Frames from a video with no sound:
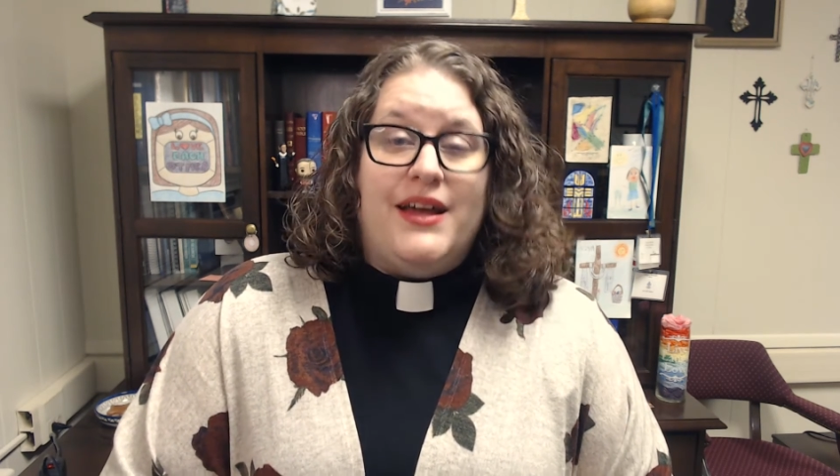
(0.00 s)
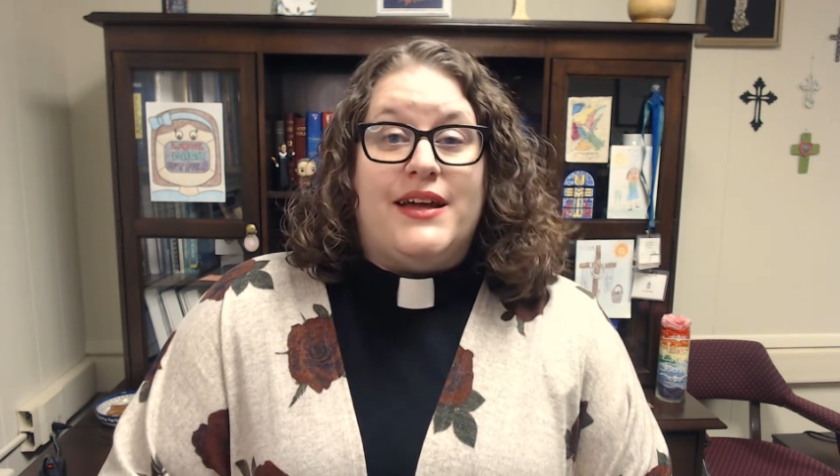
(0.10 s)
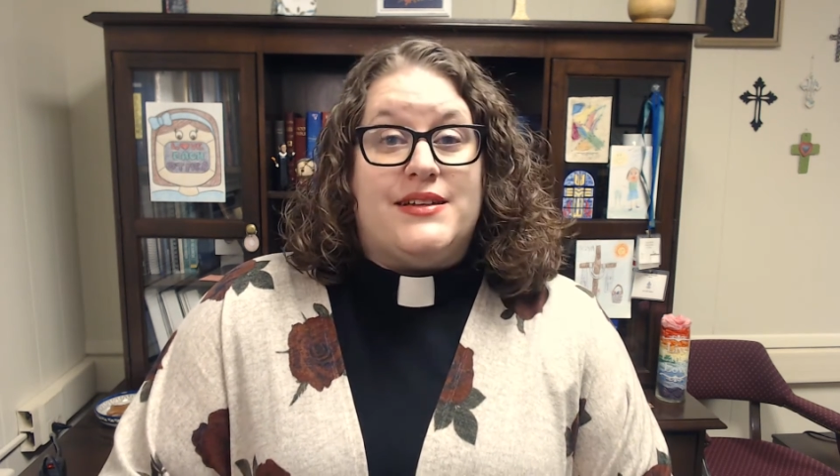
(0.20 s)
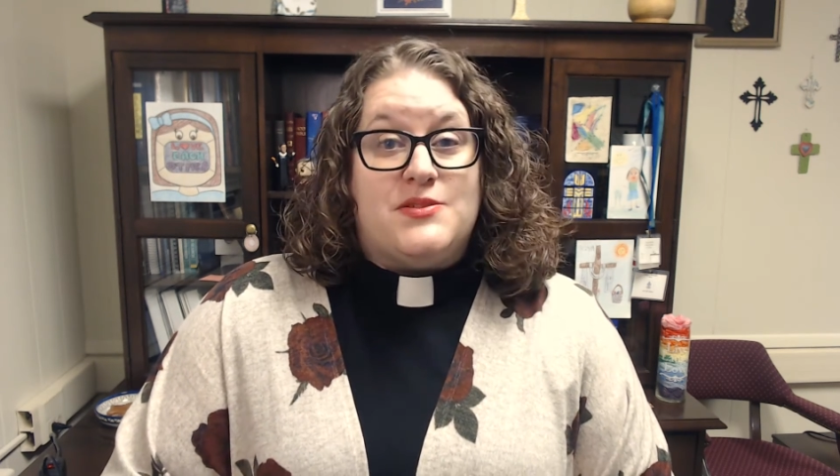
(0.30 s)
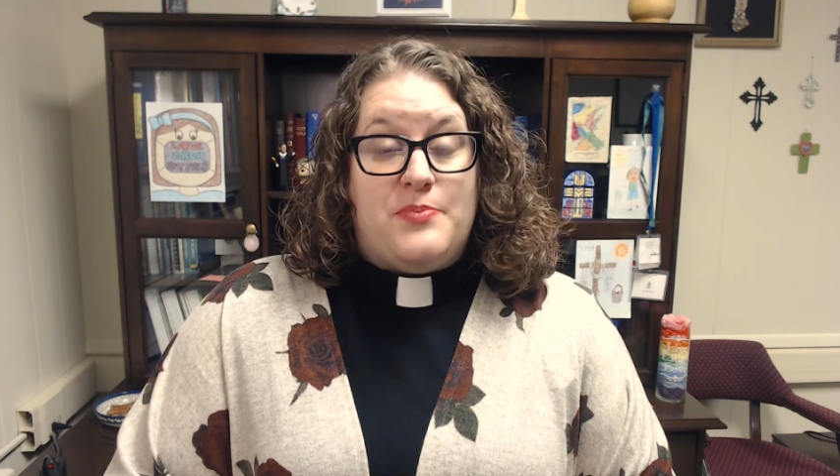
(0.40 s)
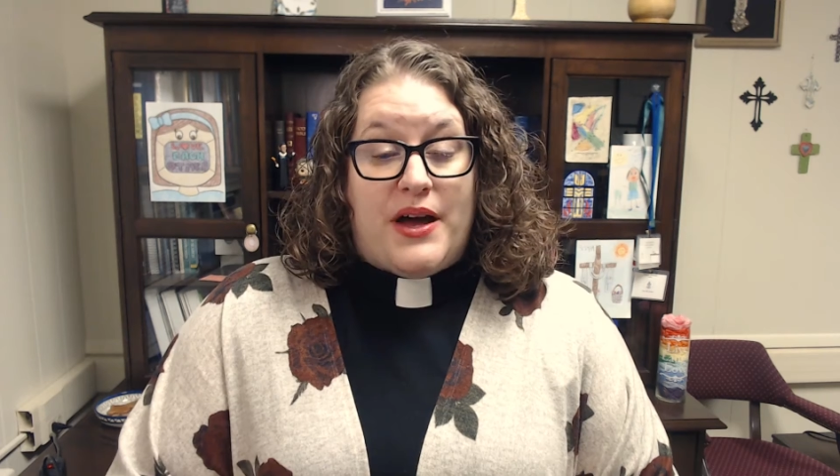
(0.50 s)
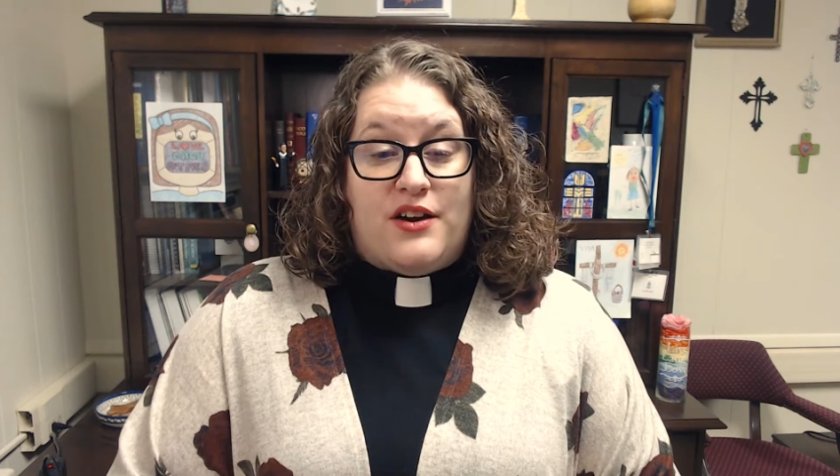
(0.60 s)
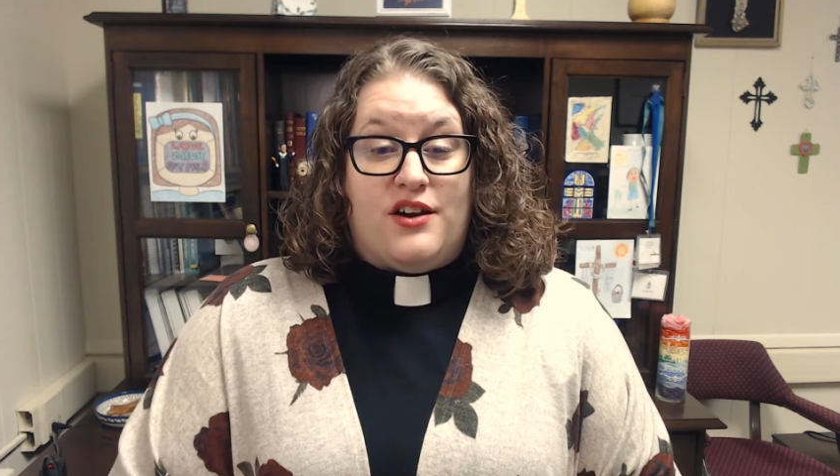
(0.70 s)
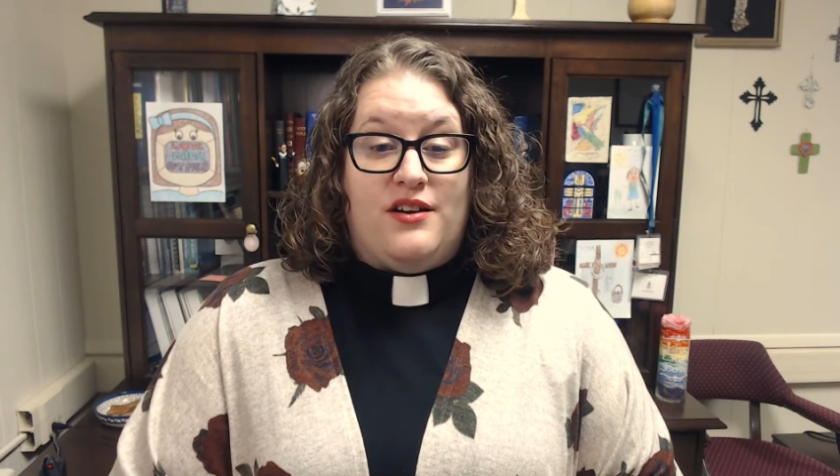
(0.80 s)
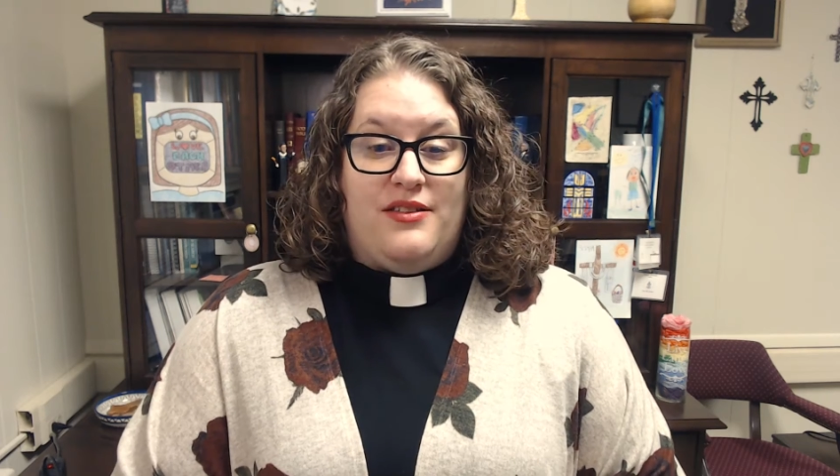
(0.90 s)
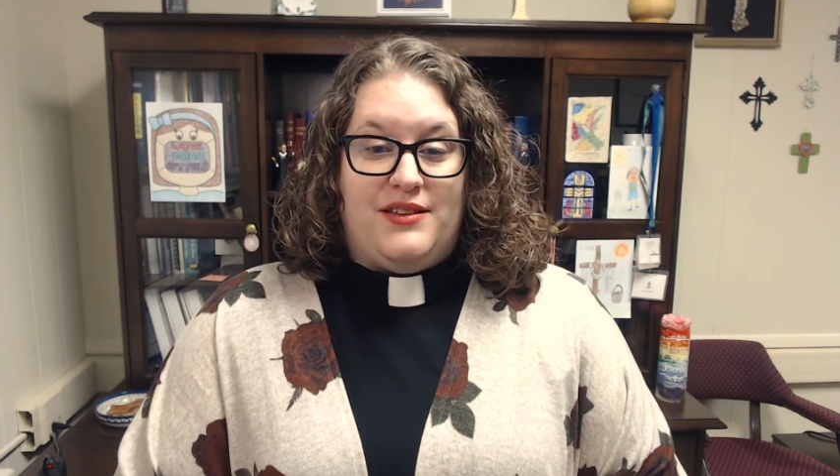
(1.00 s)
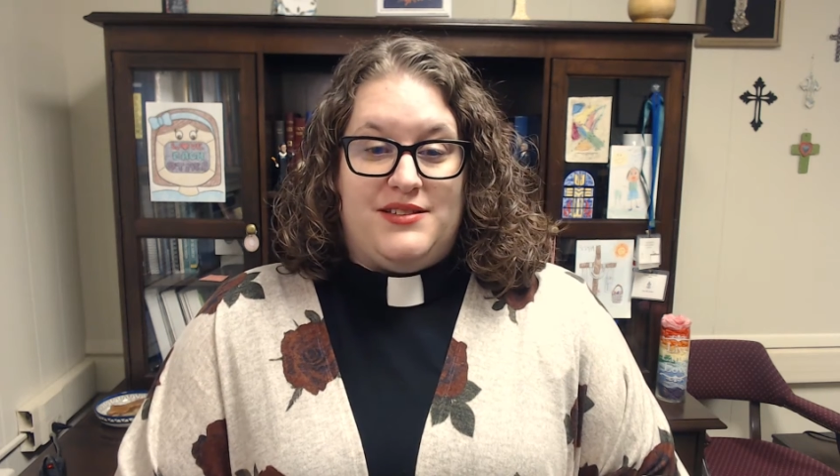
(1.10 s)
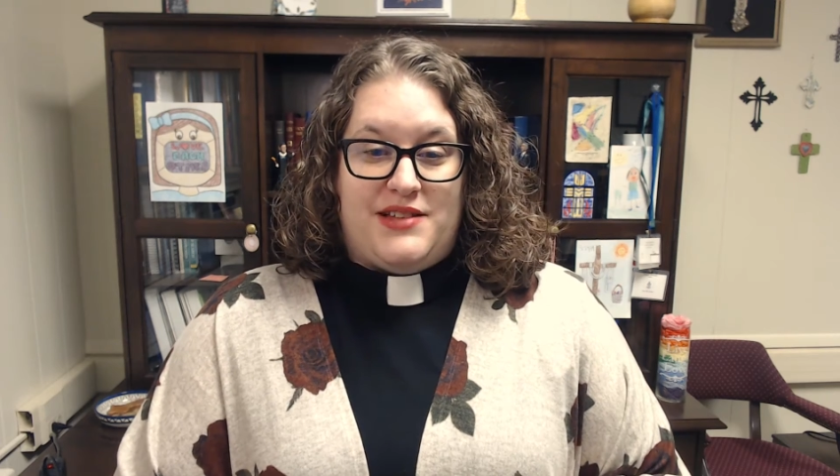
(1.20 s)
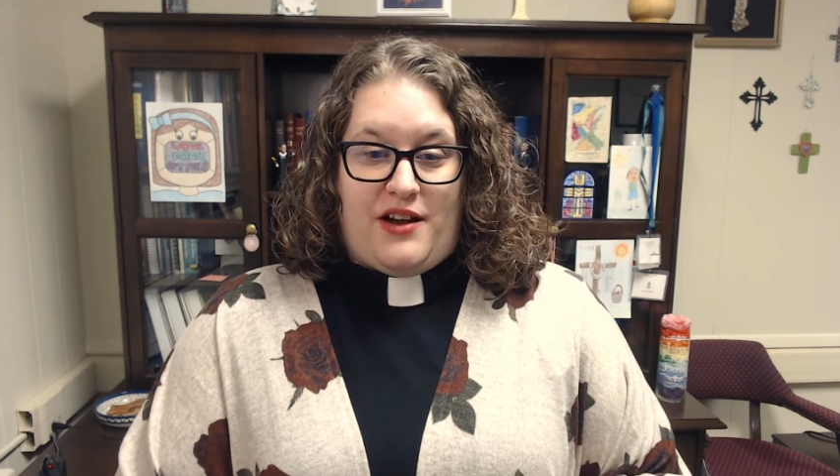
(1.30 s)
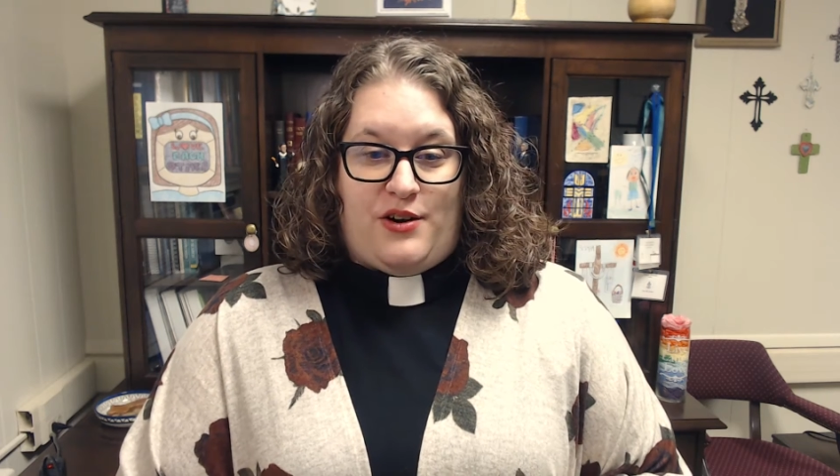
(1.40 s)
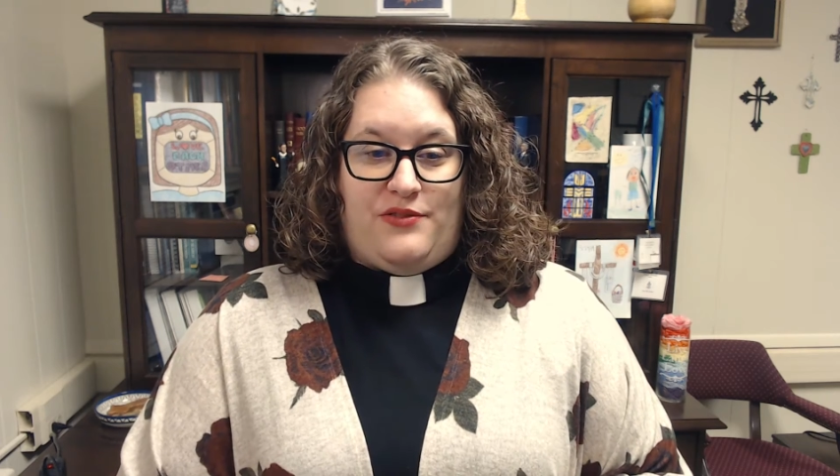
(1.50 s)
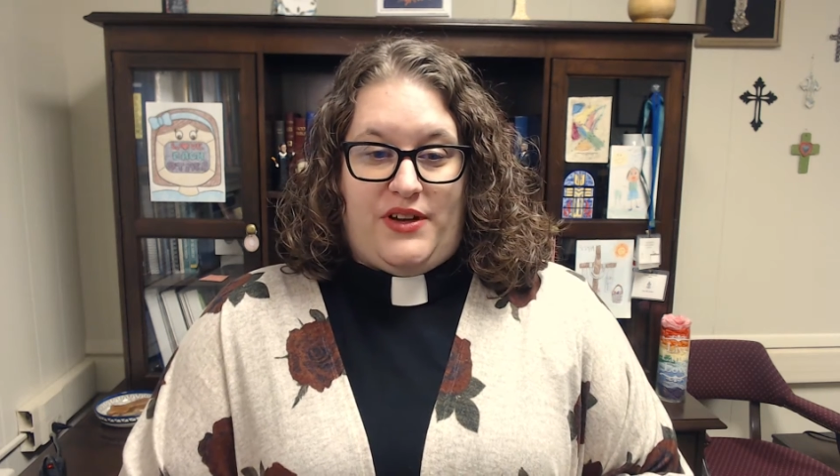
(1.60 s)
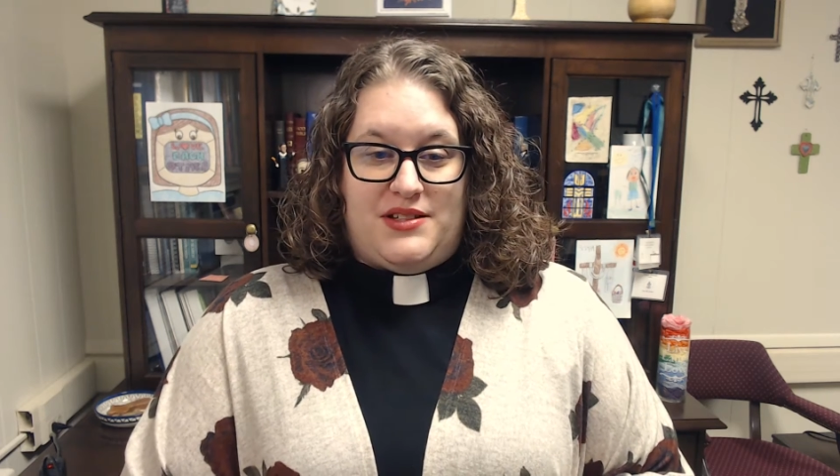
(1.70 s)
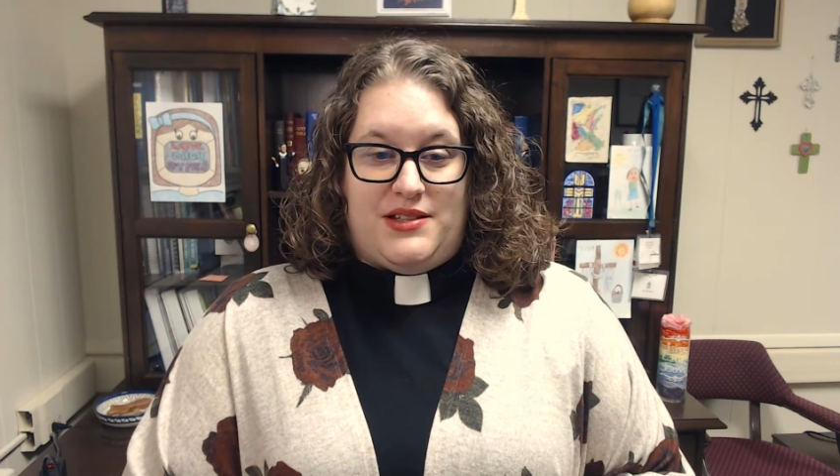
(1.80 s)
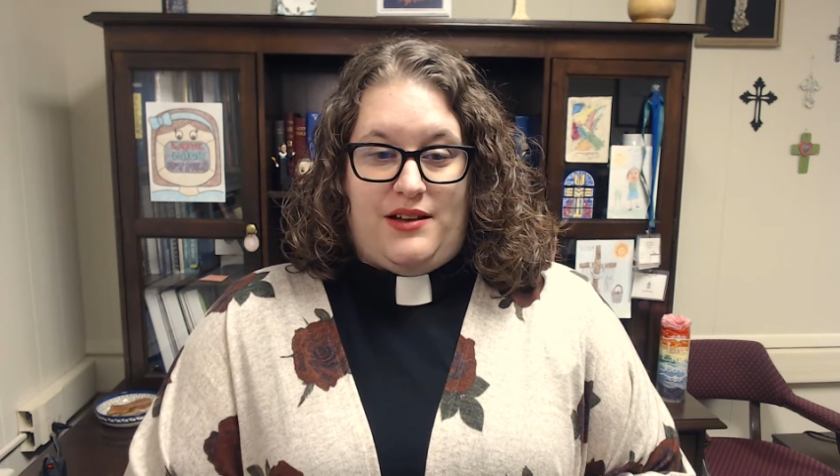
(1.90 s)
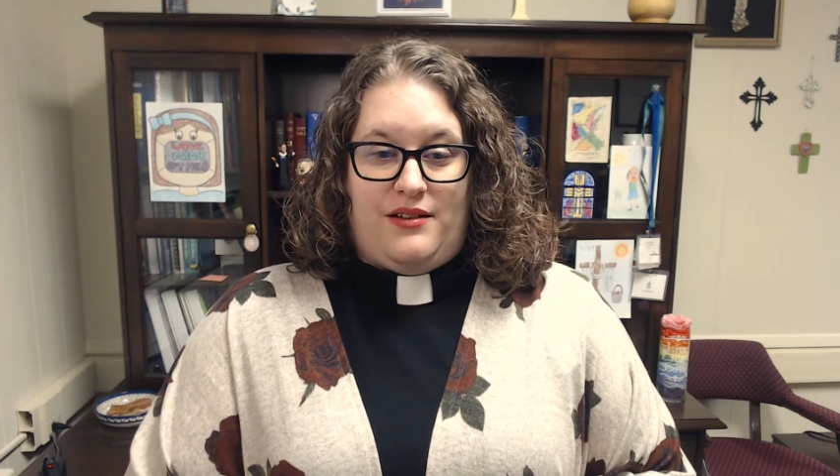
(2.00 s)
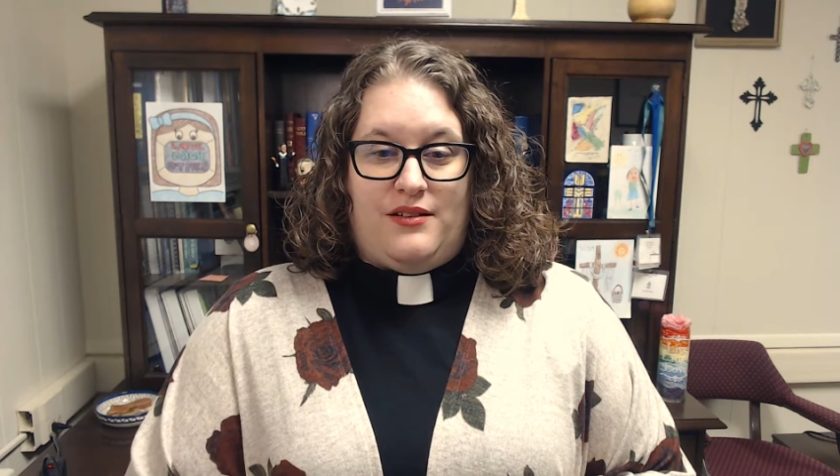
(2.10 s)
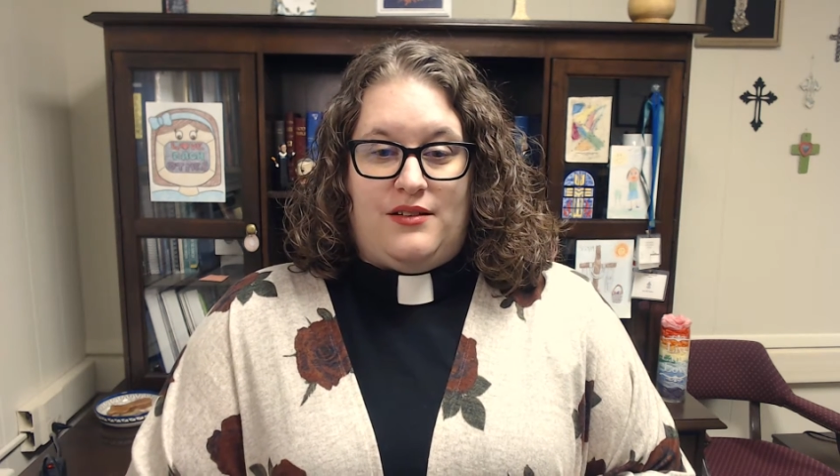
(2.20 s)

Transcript: is better than sacrificing,